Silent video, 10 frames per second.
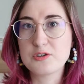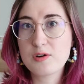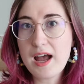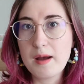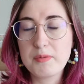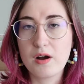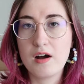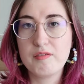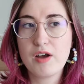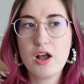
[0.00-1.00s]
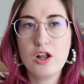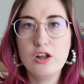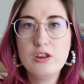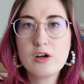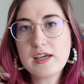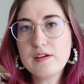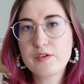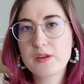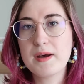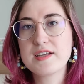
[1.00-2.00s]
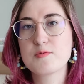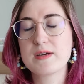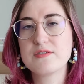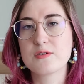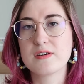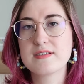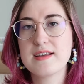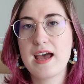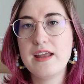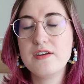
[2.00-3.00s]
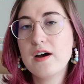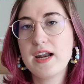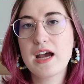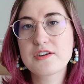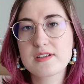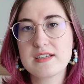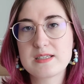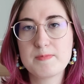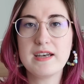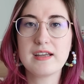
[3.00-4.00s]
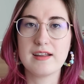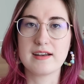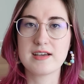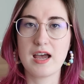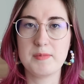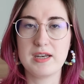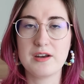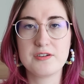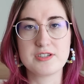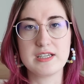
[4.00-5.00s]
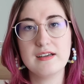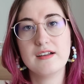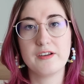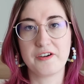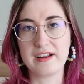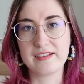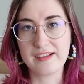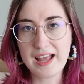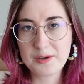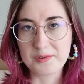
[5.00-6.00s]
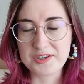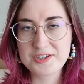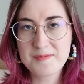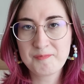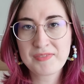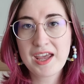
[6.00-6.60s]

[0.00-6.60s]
trap of looking for the best resource and not actually spending that time and energy learning the language.